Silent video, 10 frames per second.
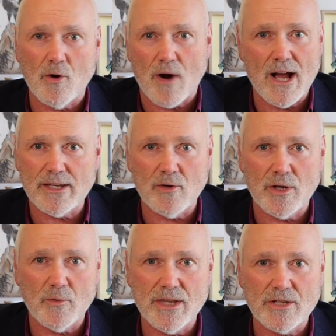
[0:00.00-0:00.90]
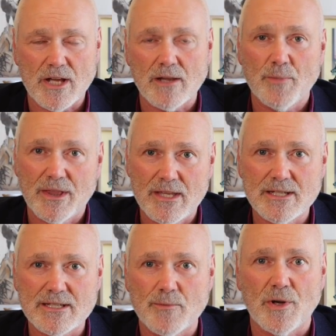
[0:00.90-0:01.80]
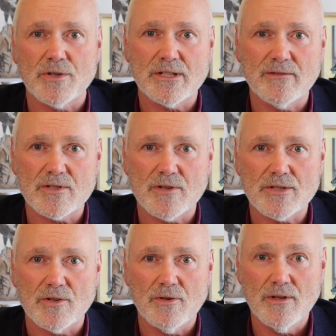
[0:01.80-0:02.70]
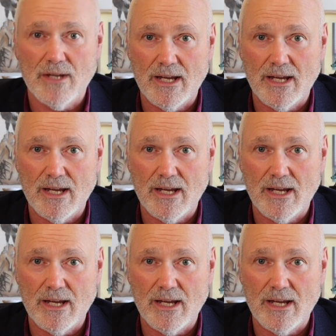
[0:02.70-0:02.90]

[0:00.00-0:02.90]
or arguing with each other, but this is a positive stressor.